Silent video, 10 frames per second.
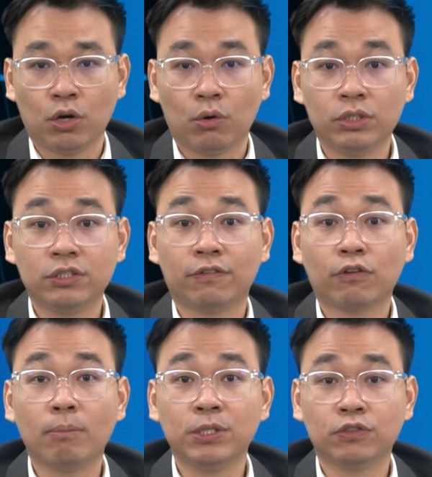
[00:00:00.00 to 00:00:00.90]
Holders of
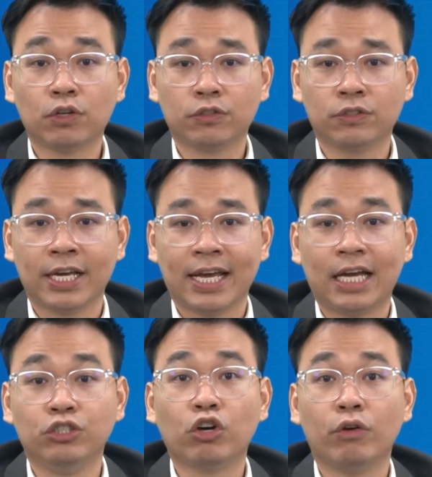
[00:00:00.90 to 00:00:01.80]
common stocks enjoy